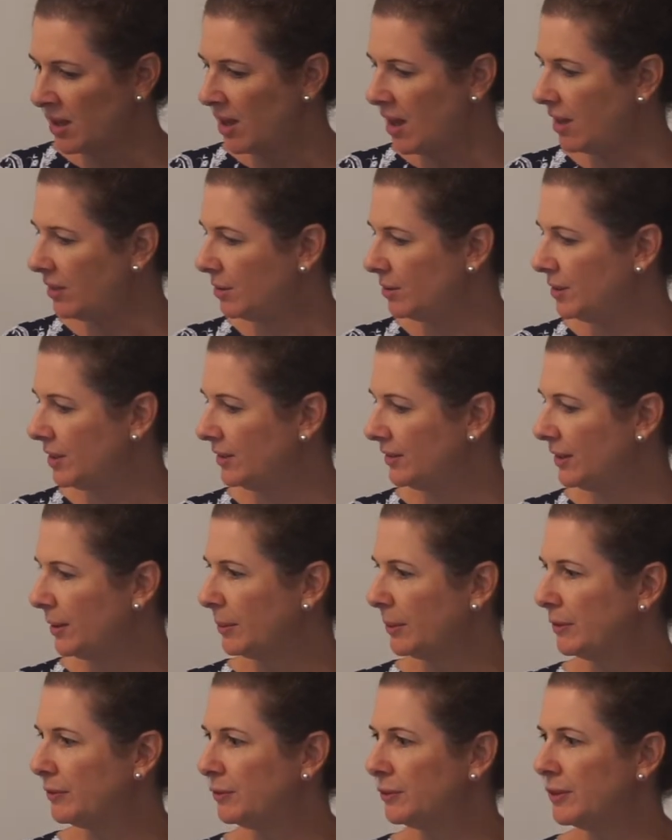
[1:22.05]
Other things that
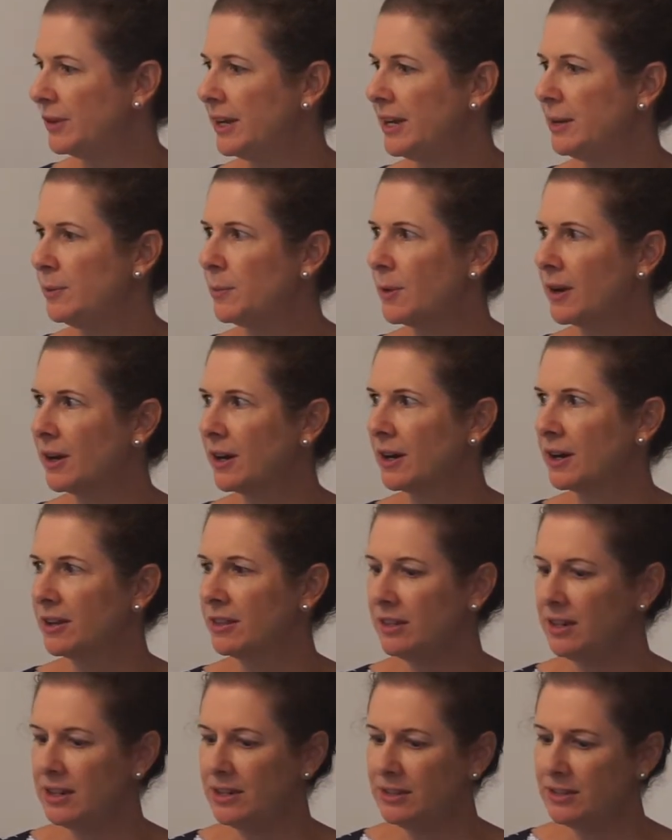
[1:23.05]
were free were
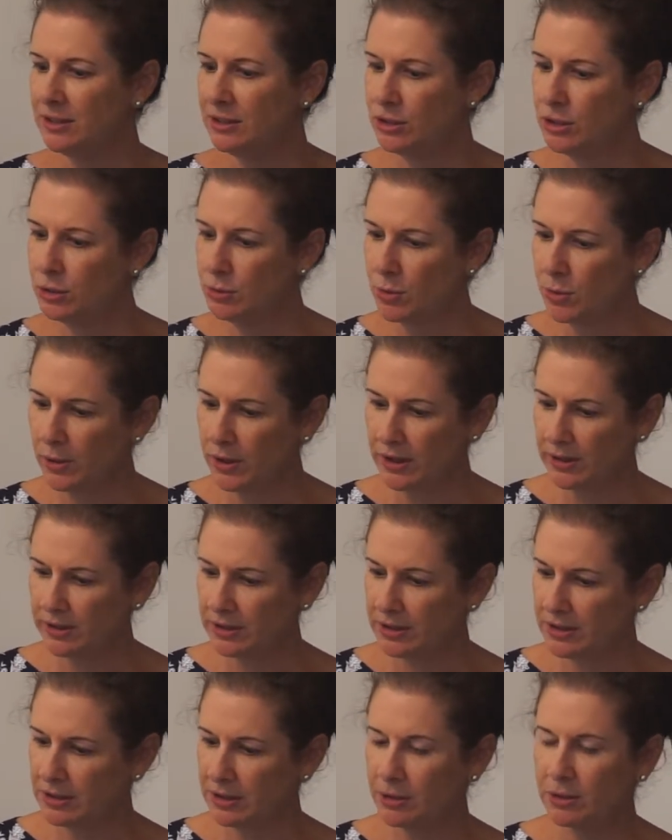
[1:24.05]
these 2
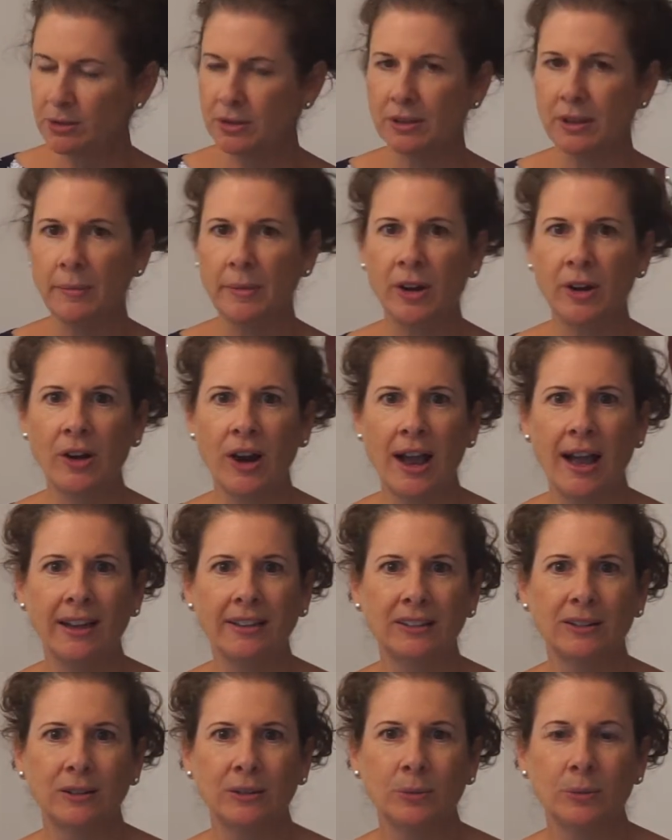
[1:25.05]
oils. So there's
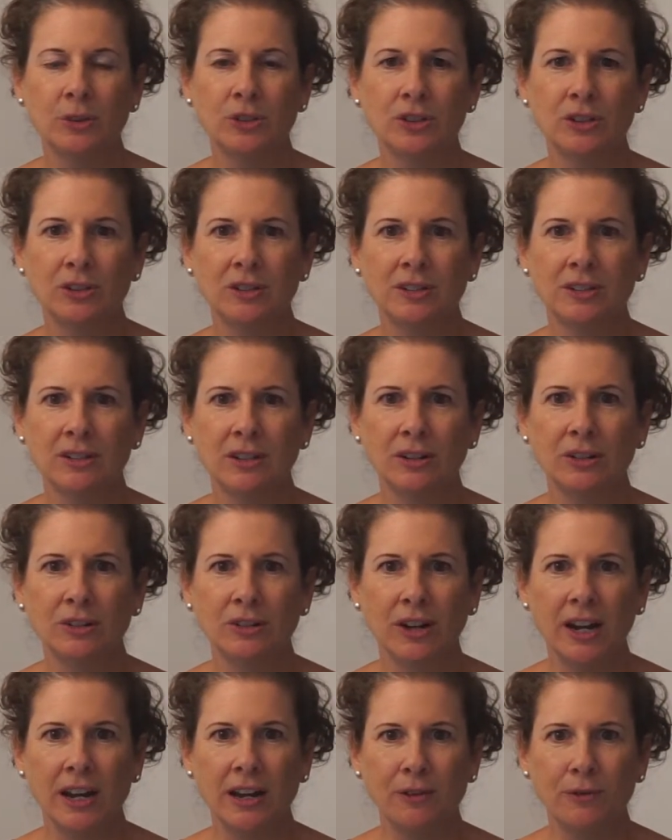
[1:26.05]
Lemongrass, which is
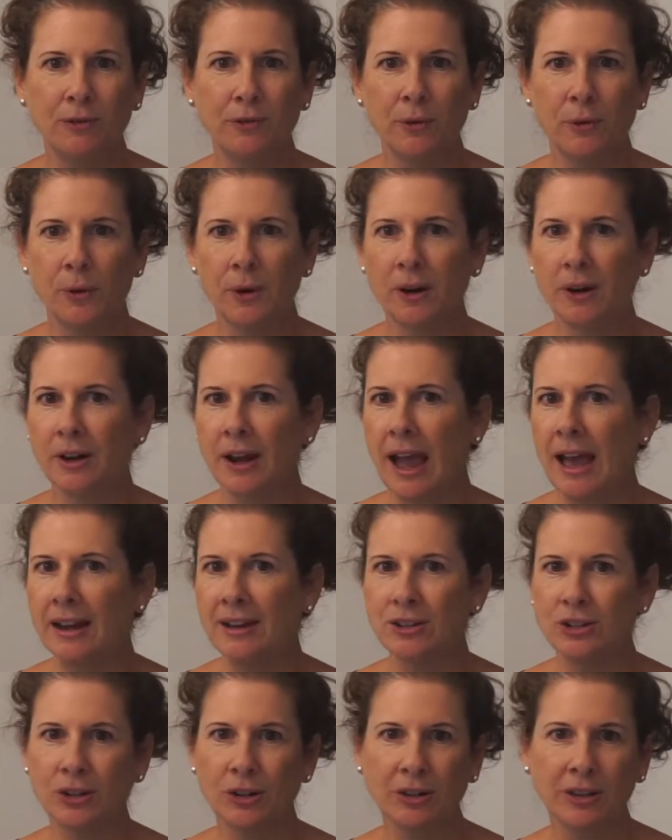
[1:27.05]
great for
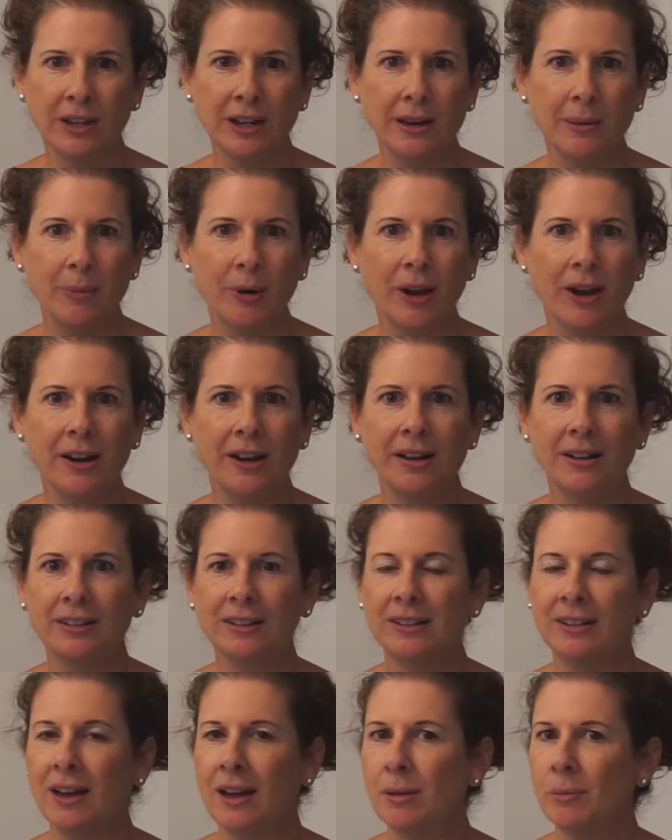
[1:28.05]
adding to your cleaning
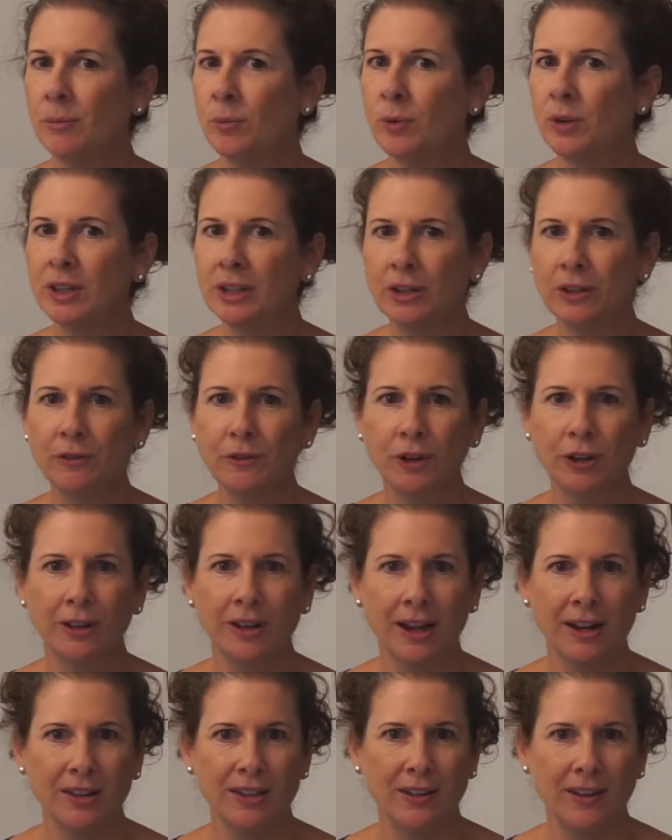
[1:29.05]
products, really good for a
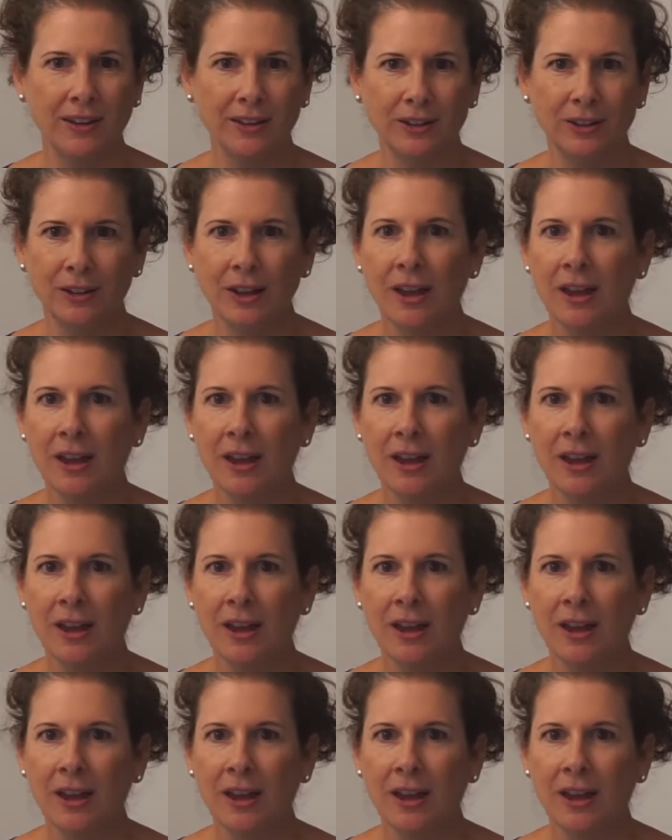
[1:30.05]
lot of things.